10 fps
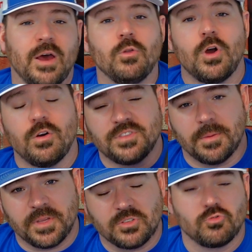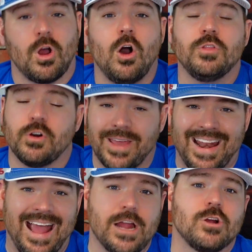they'll know if something's wrong. They'll
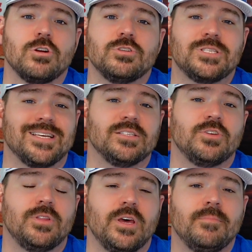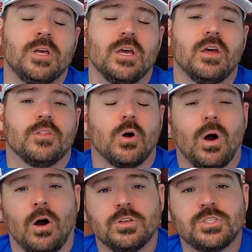get errors sent to them. They'll
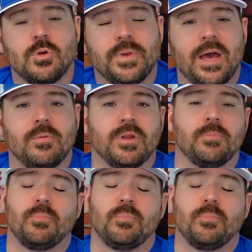also be able to